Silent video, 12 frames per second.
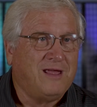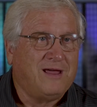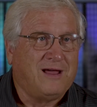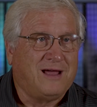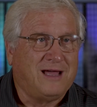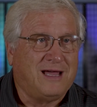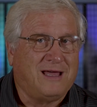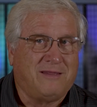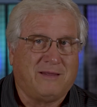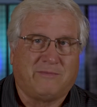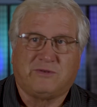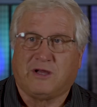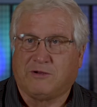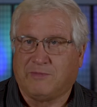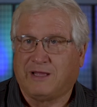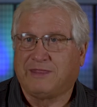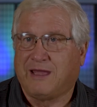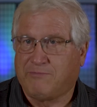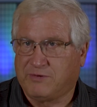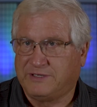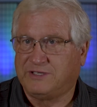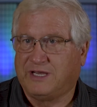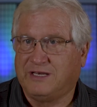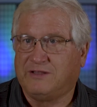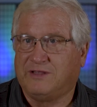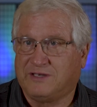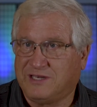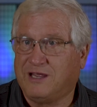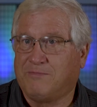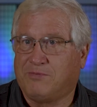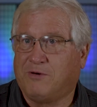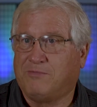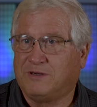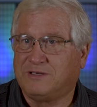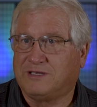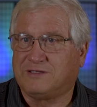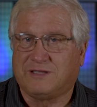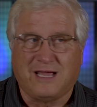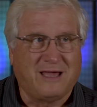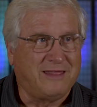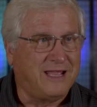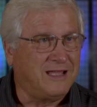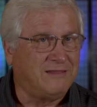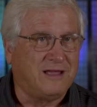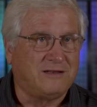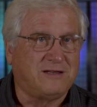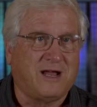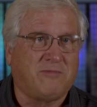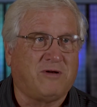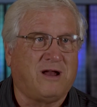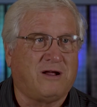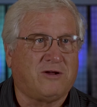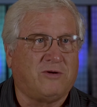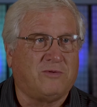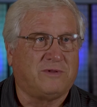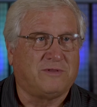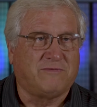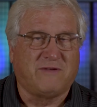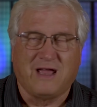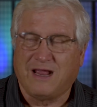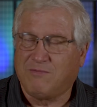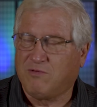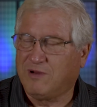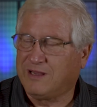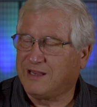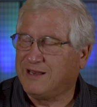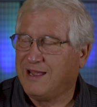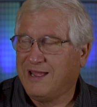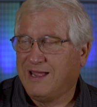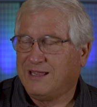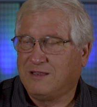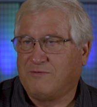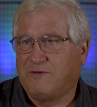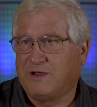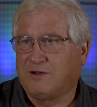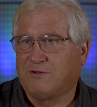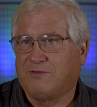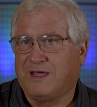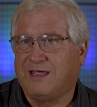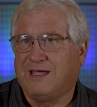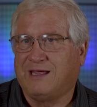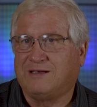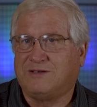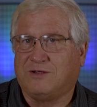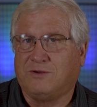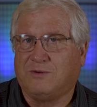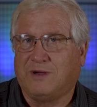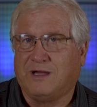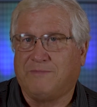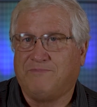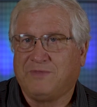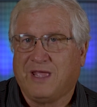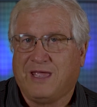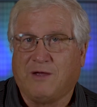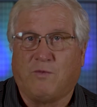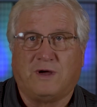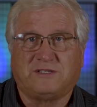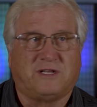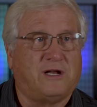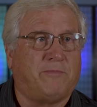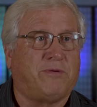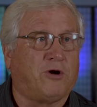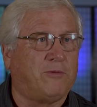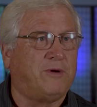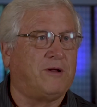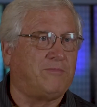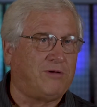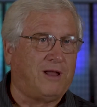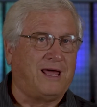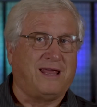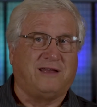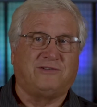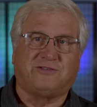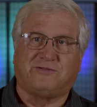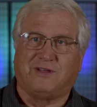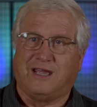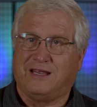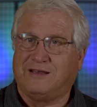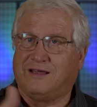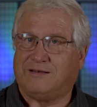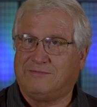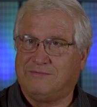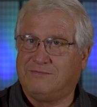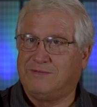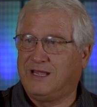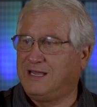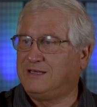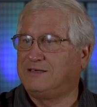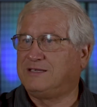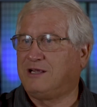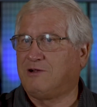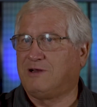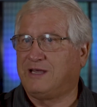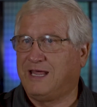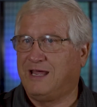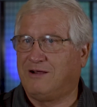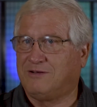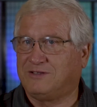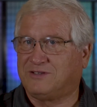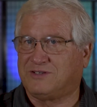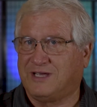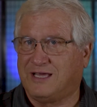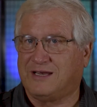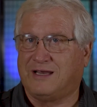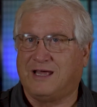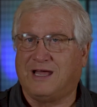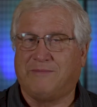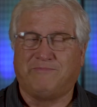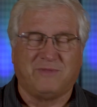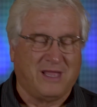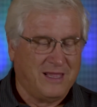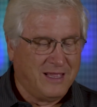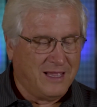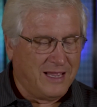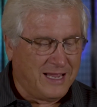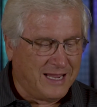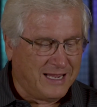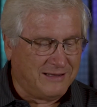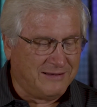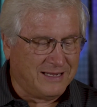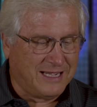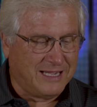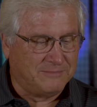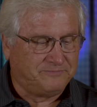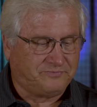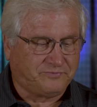I'm talking about that preceded the temple, but just how they had that tabernacle with the fabric, and you figure they had to. It wasn't a permanent place. They had to tear it down and set it up, and of